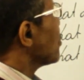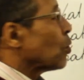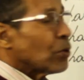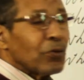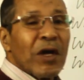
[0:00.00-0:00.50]

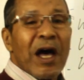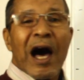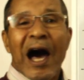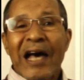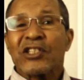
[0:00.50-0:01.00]
to
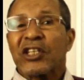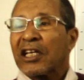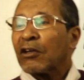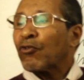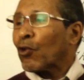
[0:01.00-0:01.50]

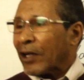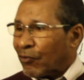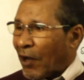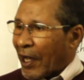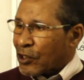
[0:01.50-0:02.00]
asking for
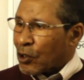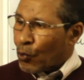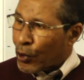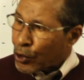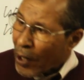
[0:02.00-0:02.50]
advice.
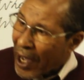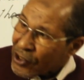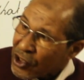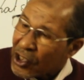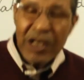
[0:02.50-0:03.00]
When you ask